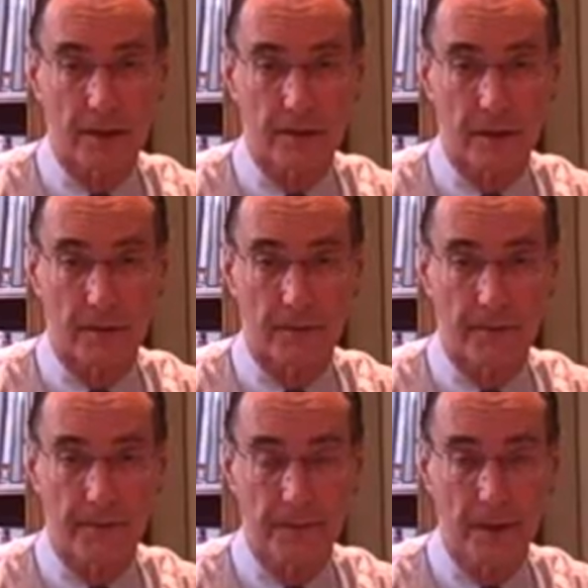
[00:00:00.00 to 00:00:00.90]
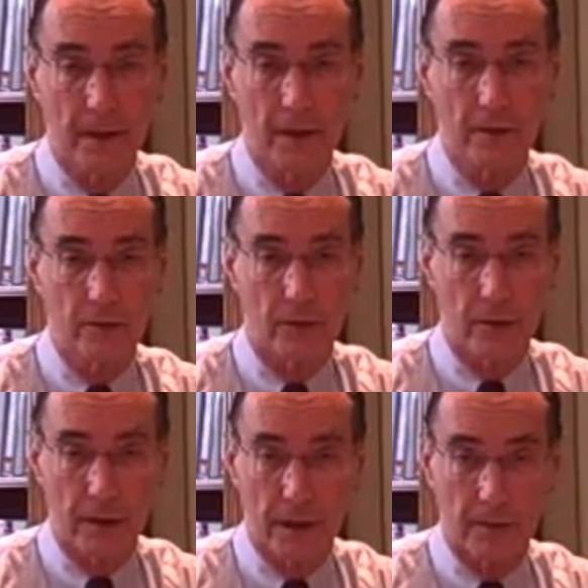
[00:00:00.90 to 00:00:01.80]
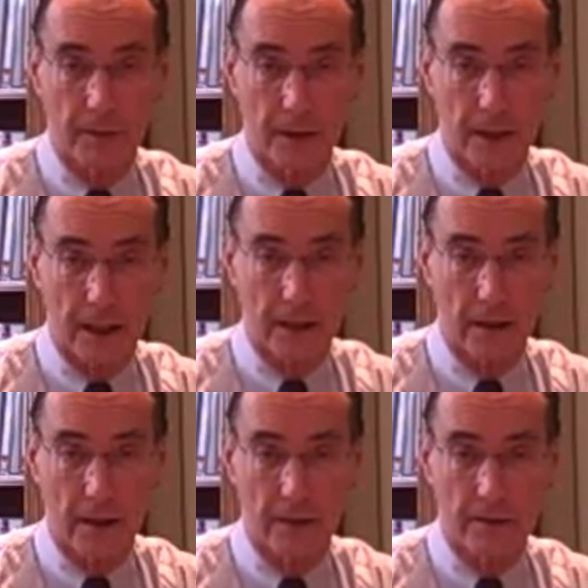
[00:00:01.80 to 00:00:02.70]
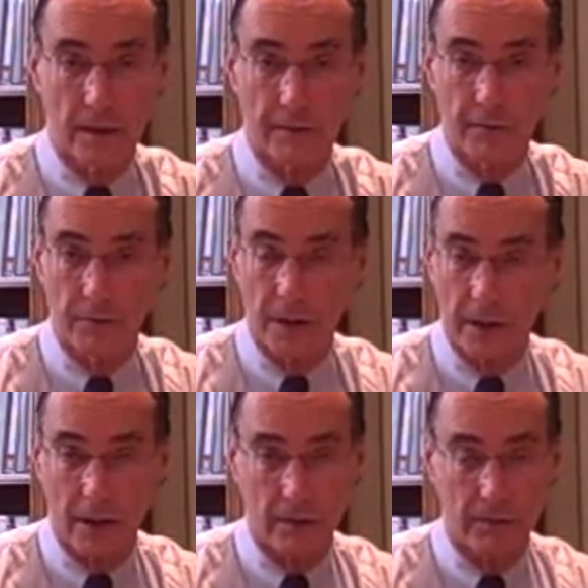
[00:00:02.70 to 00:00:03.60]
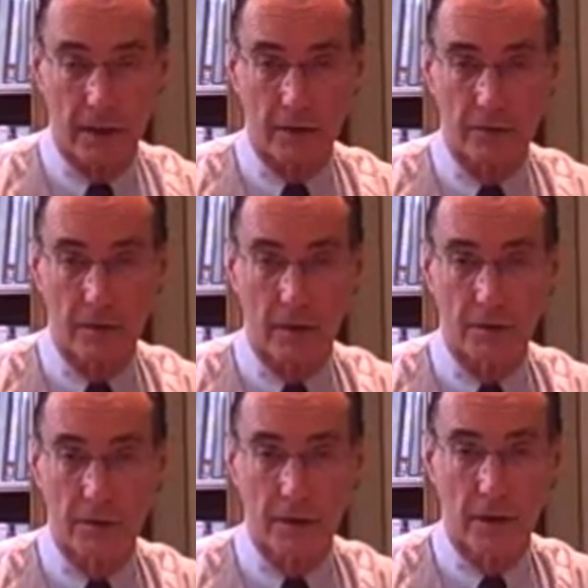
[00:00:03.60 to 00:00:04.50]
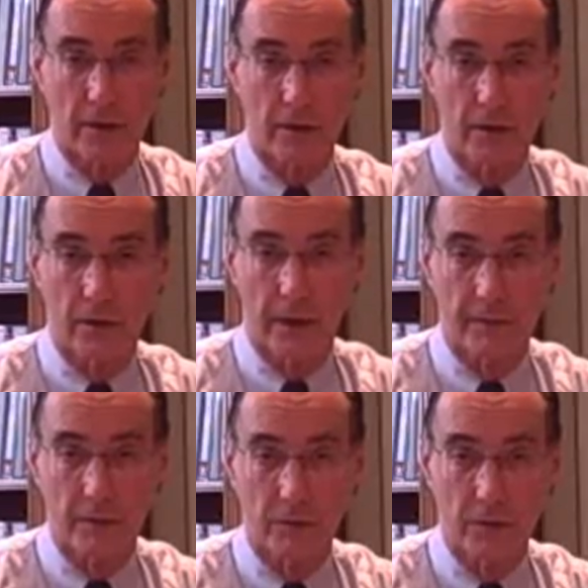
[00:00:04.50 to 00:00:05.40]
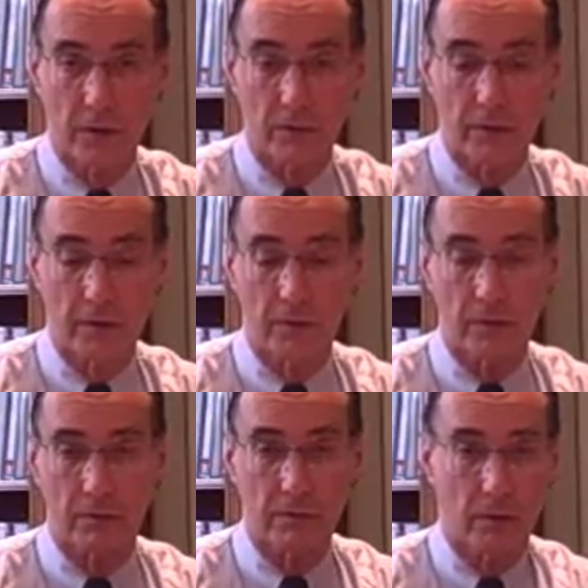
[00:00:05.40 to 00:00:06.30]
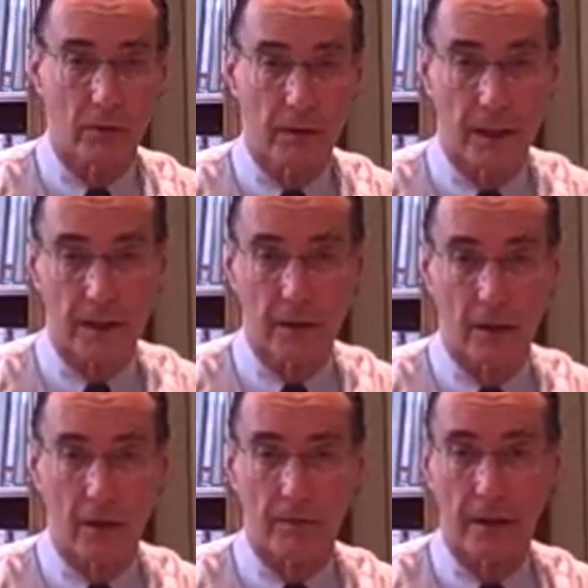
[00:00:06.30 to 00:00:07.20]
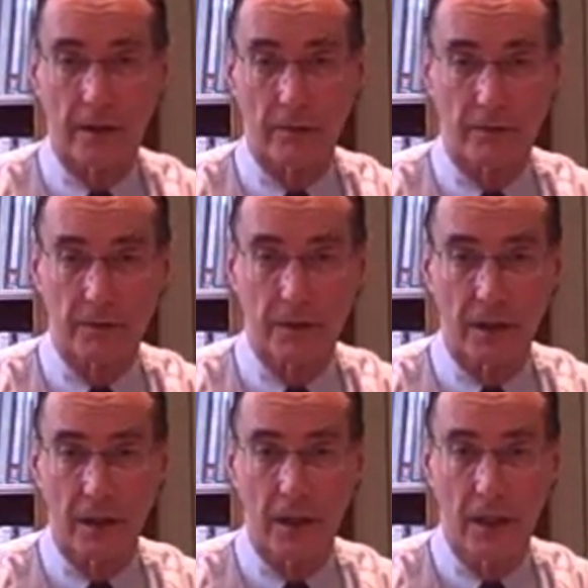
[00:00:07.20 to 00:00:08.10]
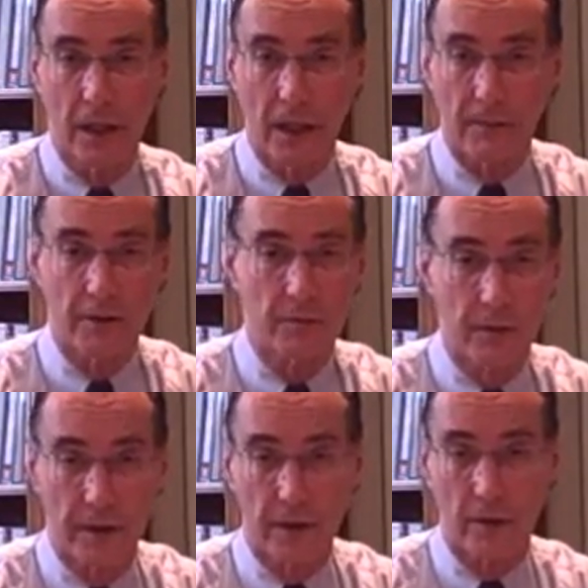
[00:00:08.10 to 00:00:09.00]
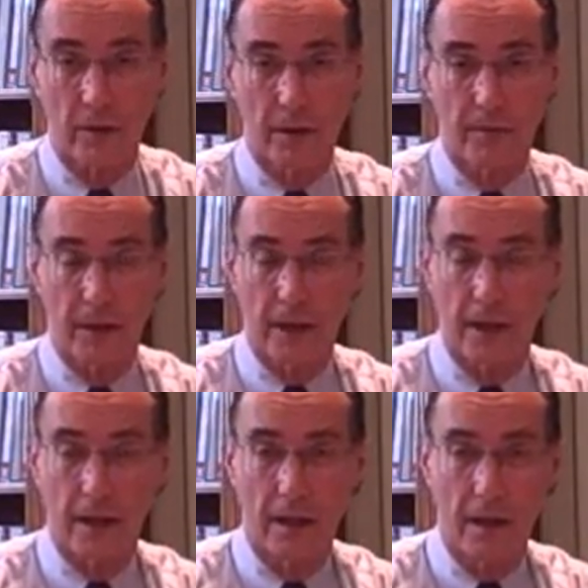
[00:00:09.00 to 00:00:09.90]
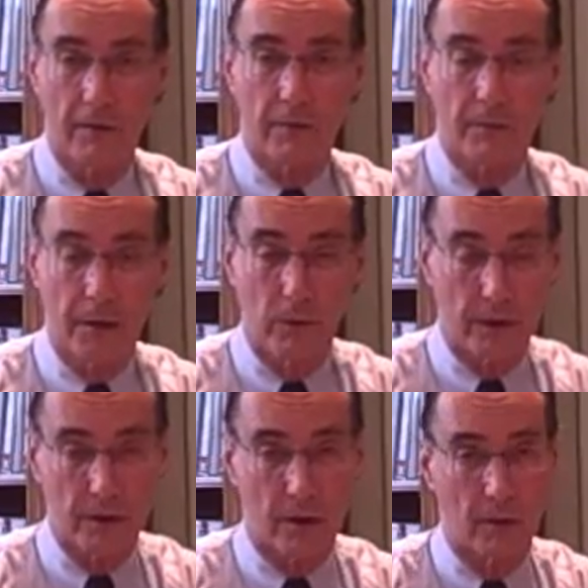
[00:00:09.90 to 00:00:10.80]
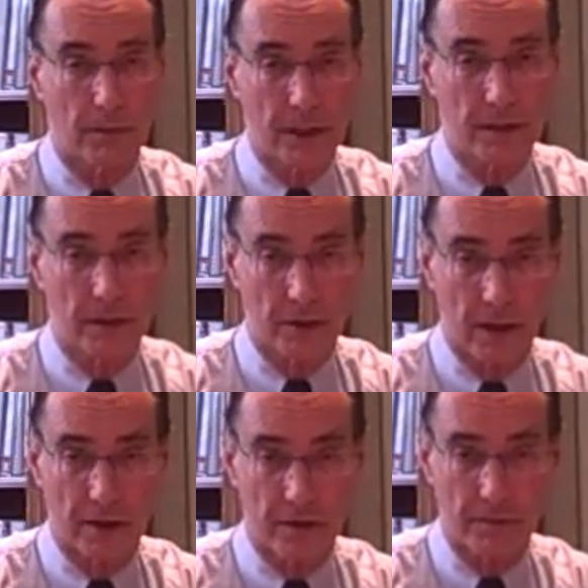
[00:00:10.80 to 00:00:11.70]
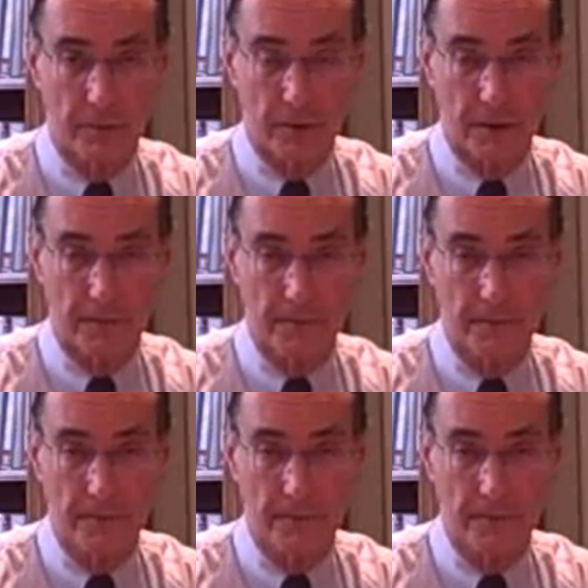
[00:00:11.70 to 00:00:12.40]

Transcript: pay stub. So you look it up in the guidelines, and if you make $100,000 a year and you have 2 children, you will go to that column and you will see how much money you're going to pay for what's called basic child support.